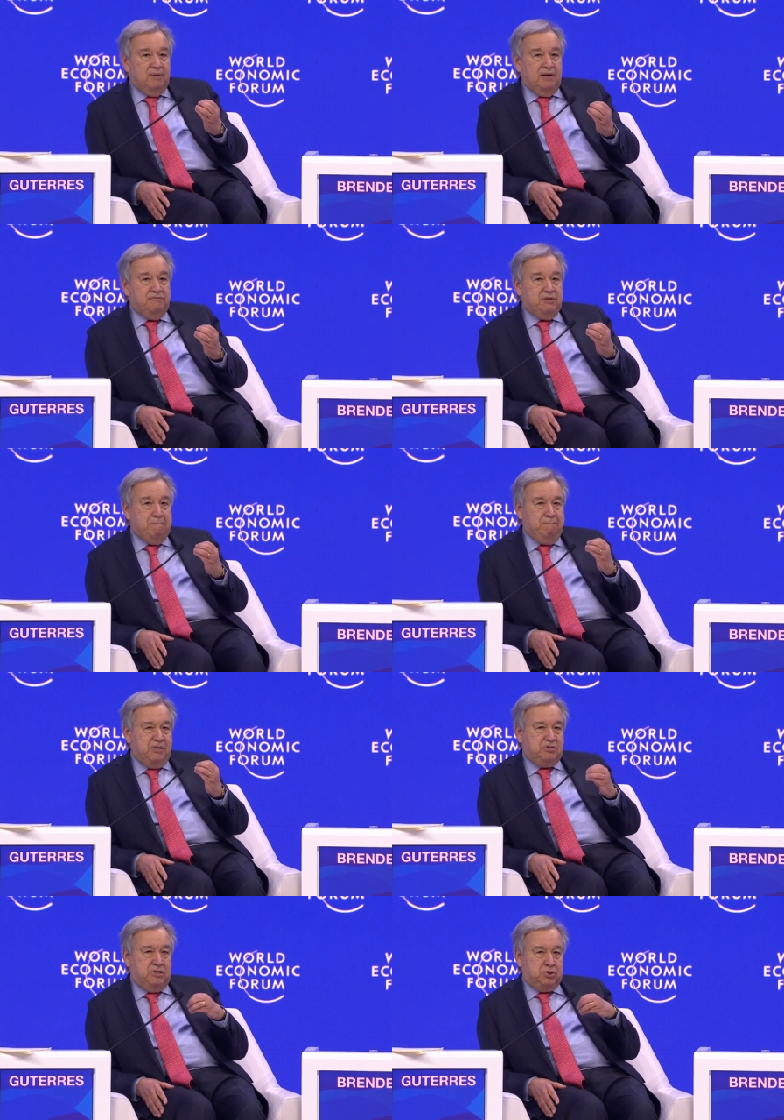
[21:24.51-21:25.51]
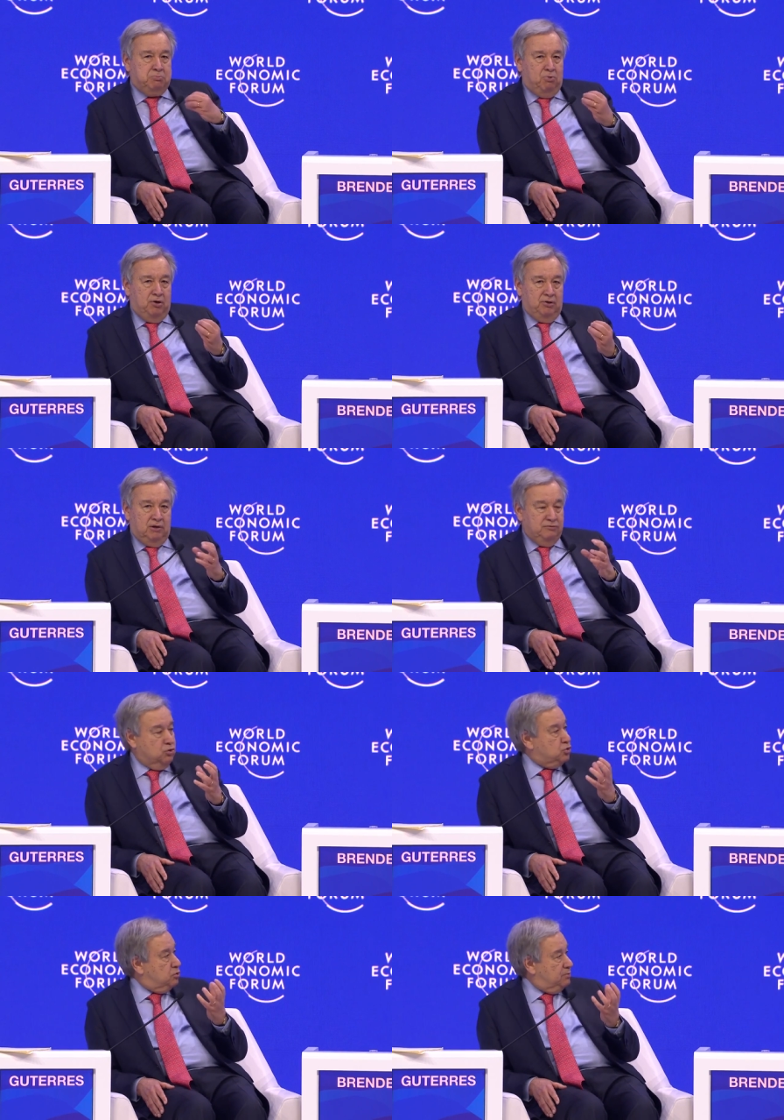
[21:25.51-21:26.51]
of the business model of
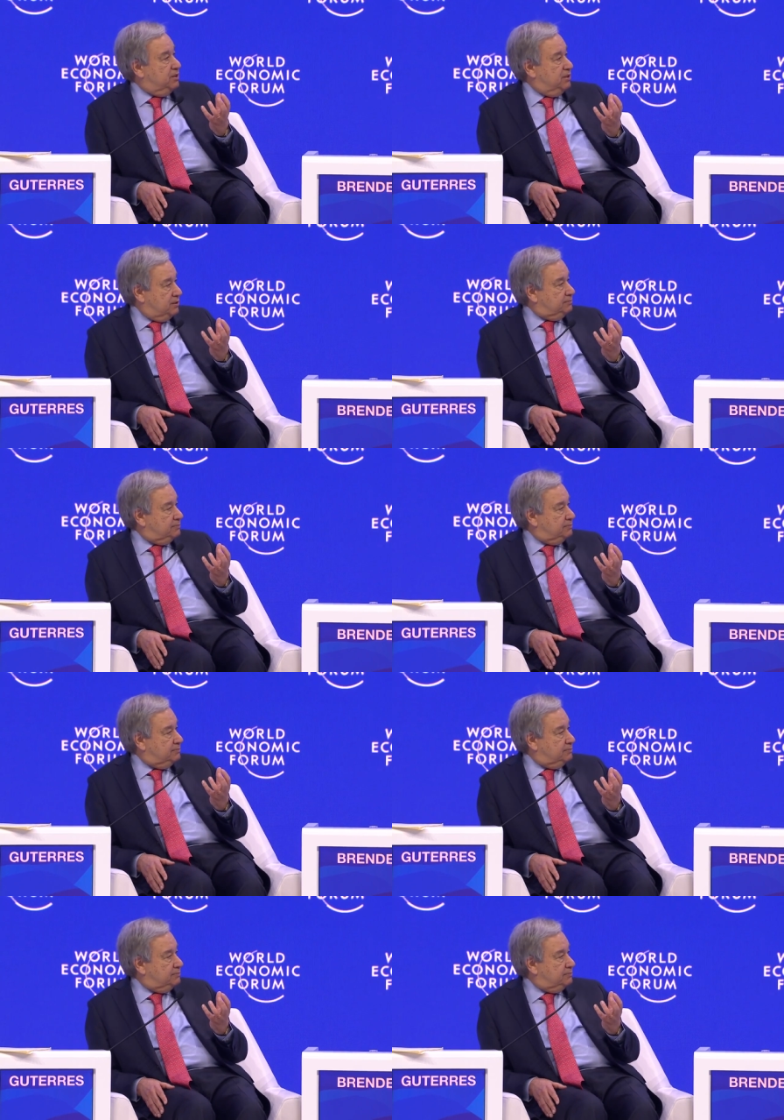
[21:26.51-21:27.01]
social media,